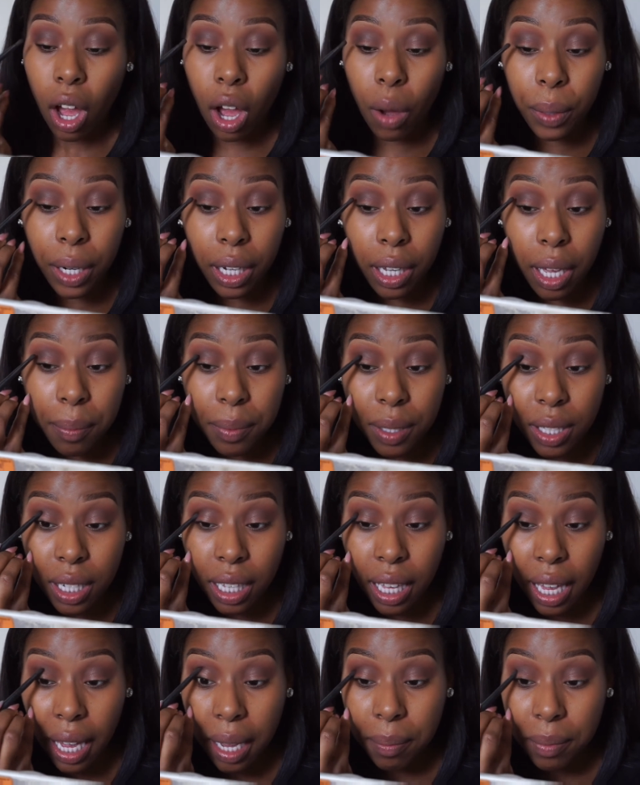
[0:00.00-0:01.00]
When it comes to
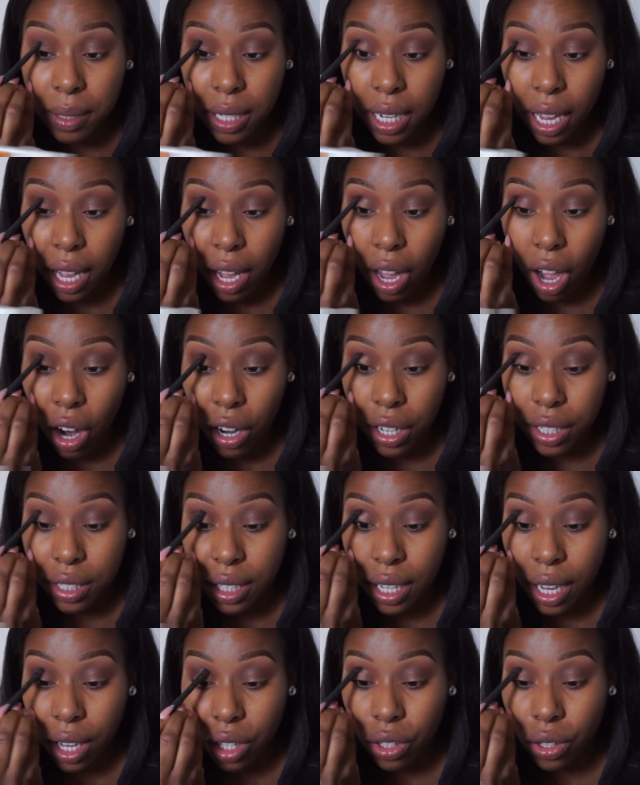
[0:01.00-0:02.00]
game day, our
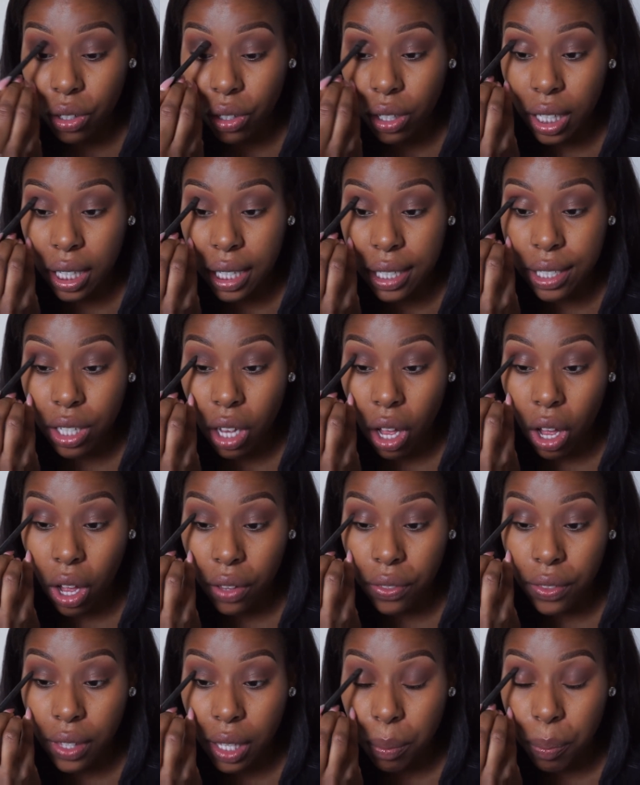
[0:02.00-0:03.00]
tunnel is
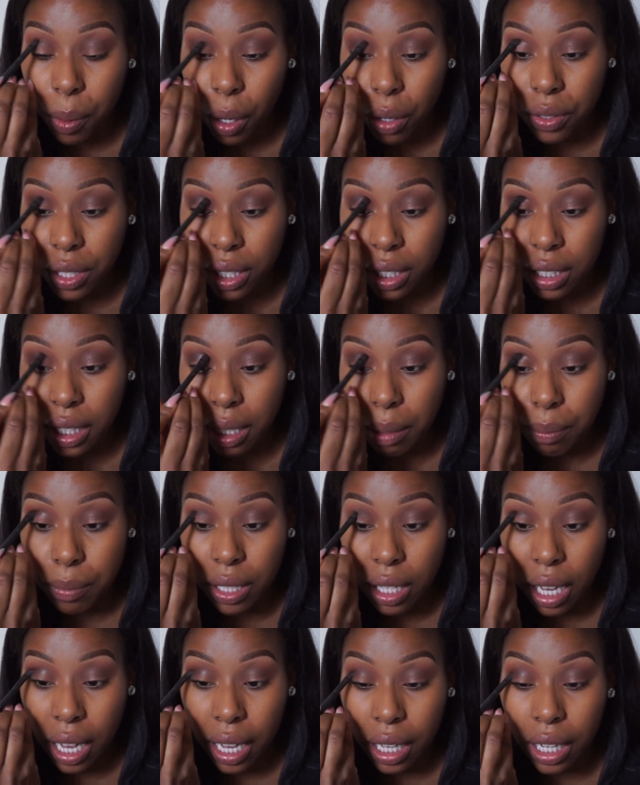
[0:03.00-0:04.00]
on the opposing team
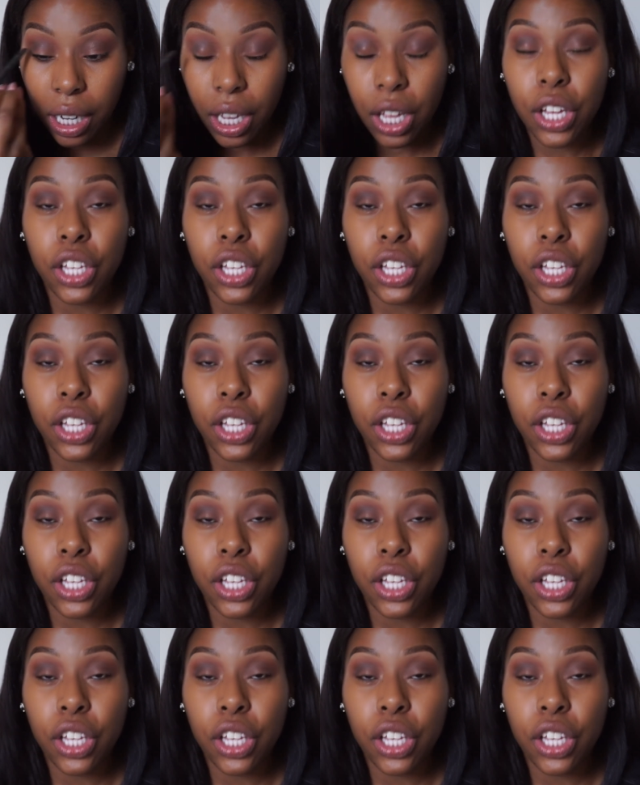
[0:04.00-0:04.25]
side.